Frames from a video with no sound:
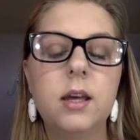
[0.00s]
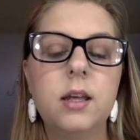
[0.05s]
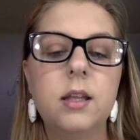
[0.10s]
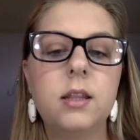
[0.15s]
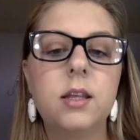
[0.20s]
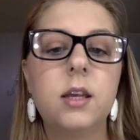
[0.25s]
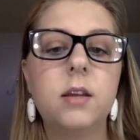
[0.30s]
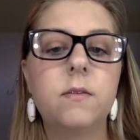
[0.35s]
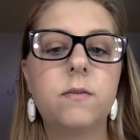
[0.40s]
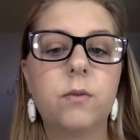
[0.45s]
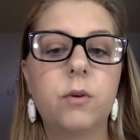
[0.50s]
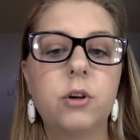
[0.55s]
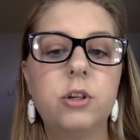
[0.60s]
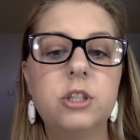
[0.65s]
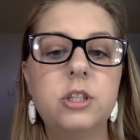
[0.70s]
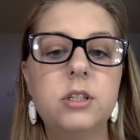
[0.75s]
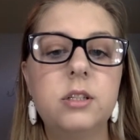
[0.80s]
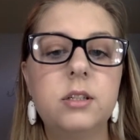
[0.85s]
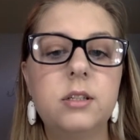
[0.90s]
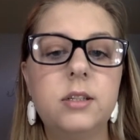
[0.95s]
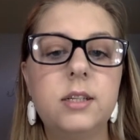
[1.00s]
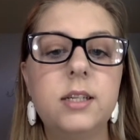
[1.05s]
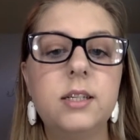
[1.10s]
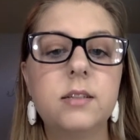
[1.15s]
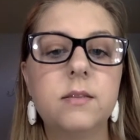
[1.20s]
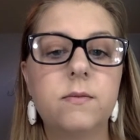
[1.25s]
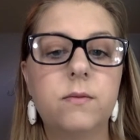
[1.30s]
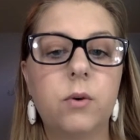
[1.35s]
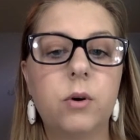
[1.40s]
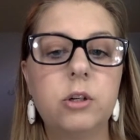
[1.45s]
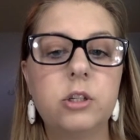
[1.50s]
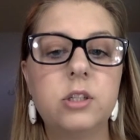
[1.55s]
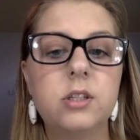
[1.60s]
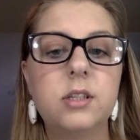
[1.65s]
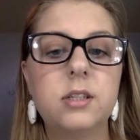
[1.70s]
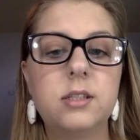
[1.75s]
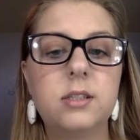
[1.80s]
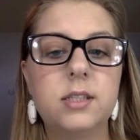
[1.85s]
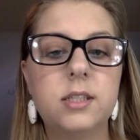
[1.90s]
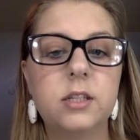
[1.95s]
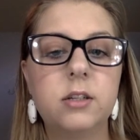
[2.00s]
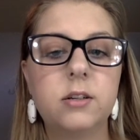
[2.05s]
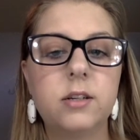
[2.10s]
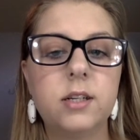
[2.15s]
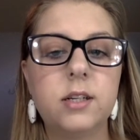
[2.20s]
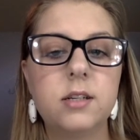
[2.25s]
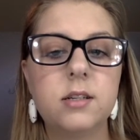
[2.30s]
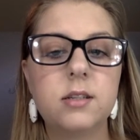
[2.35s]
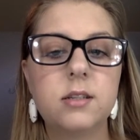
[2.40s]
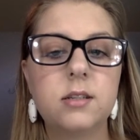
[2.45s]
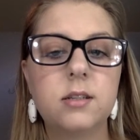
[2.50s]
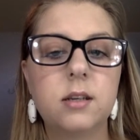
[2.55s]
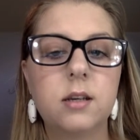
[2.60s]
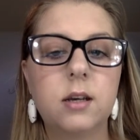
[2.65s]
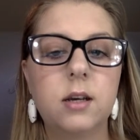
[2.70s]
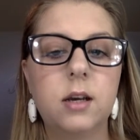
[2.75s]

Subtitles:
These unfortunate series